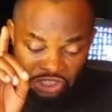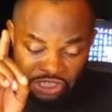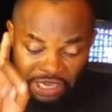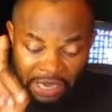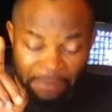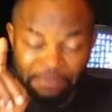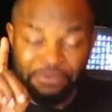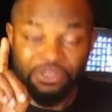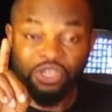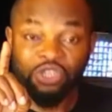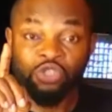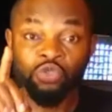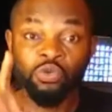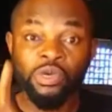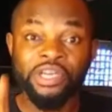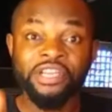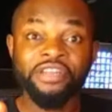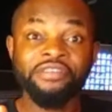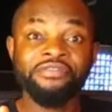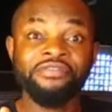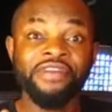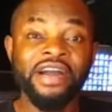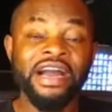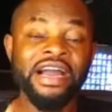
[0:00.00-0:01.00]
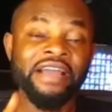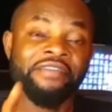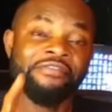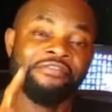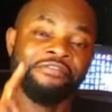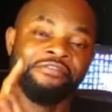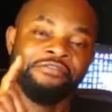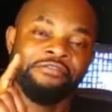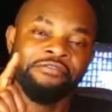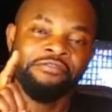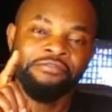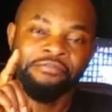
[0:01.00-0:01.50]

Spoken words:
chapter 25,